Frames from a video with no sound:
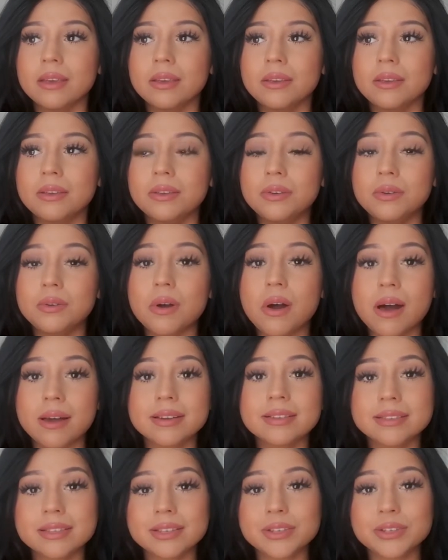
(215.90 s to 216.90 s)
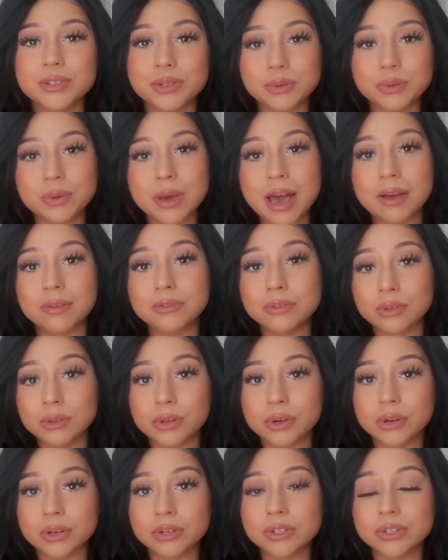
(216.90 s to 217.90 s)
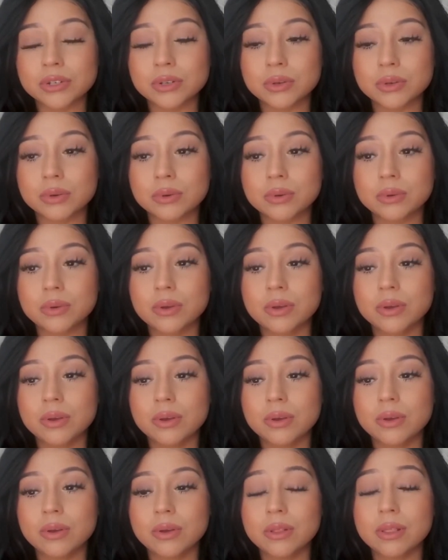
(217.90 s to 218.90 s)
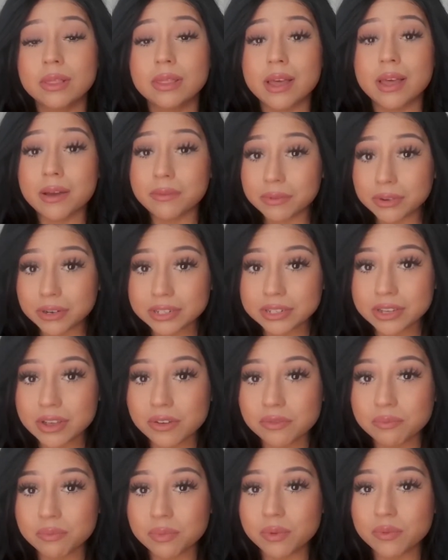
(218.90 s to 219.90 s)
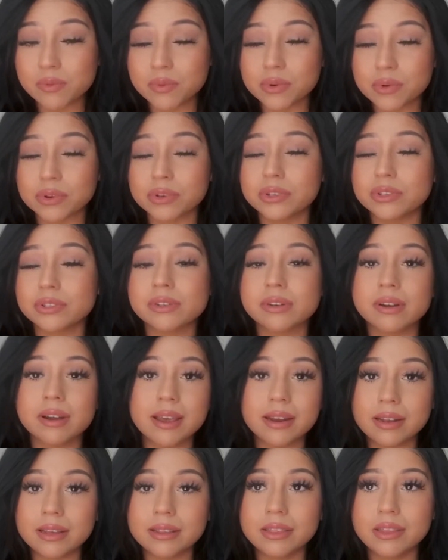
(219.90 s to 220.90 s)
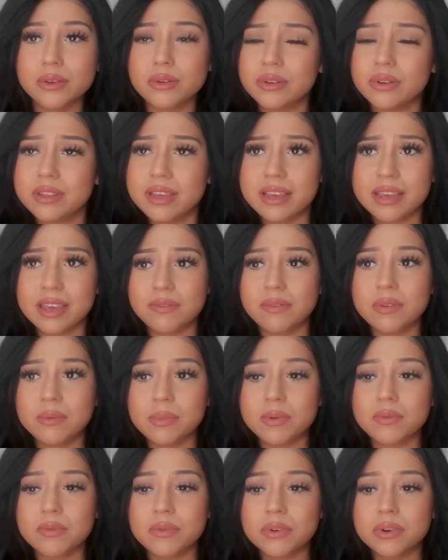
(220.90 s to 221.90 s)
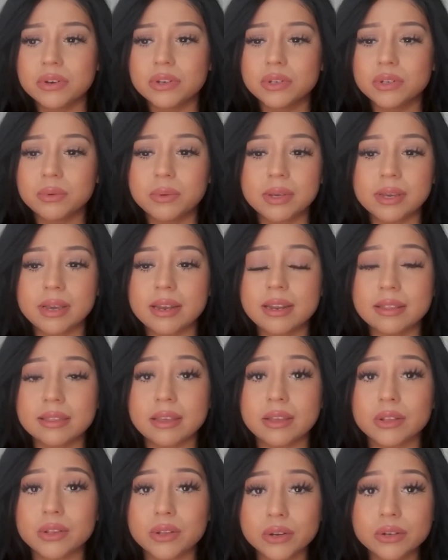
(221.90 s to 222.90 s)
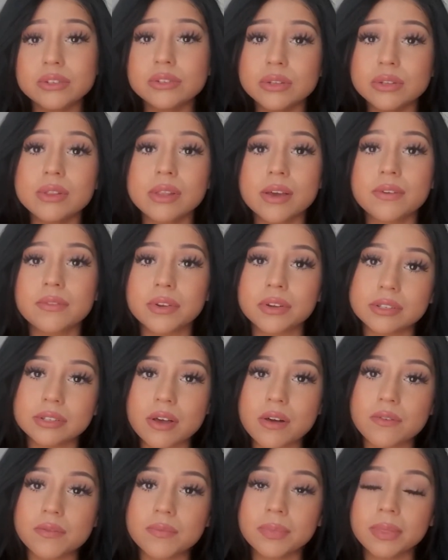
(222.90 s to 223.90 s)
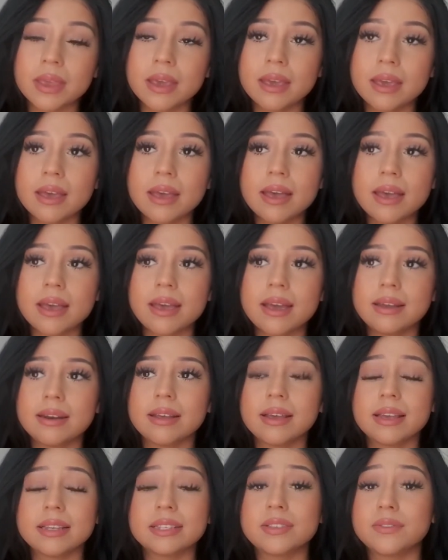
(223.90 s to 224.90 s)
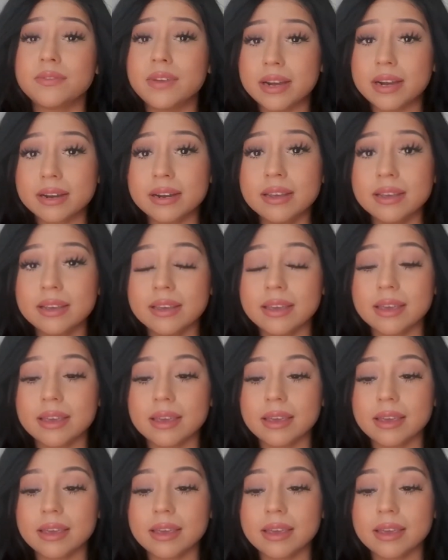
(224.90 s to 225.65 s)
you honestly do have to learn to love yourself before you start anything, or even before doing anything. Learn to love yourself. And it's very